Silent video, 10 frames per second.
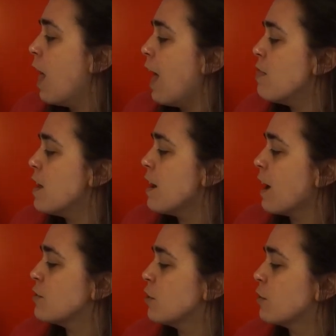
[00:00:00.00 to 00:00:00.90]
And then
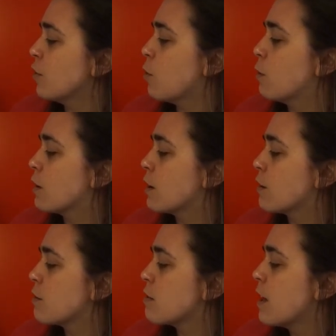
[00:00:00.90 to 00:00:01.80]
I took the
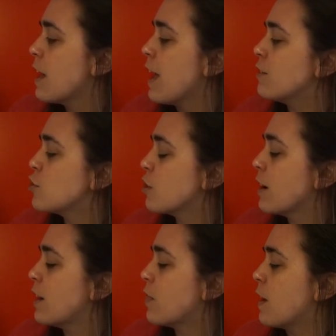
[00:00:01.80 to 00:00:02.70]
quarters and
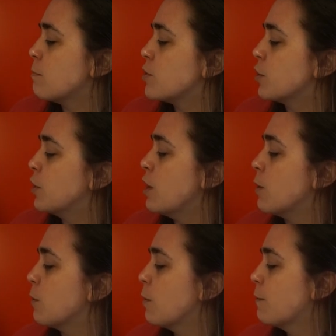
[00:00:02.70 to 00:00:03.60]
traded them to
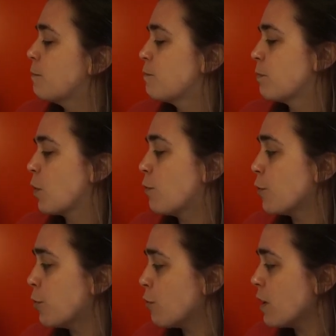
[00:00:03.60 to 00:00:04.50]
Lou for
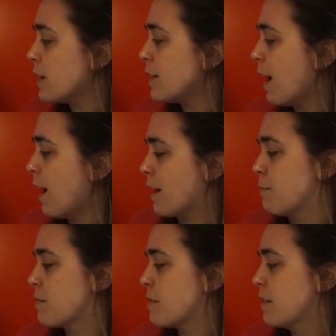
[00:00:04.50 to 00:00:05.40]
three
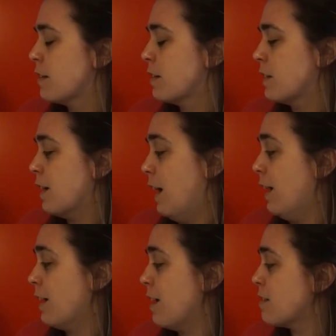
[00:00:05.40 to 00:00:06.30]
dimes.
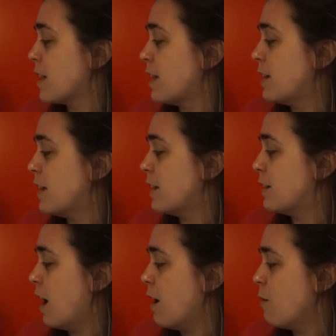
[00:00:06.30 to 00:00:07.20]
I guess he didn't
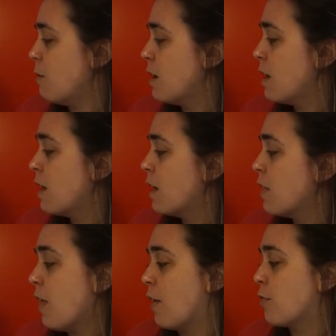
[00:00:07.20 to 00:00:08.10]
know
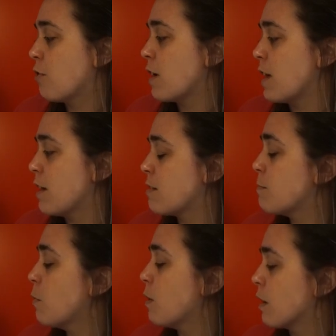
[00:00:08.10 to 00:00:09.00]
that three is
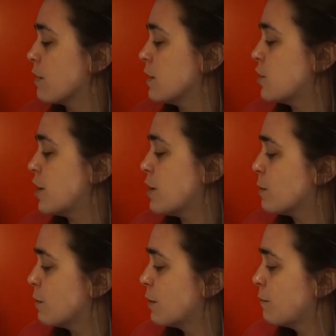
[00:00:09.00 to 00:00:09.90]
more than two.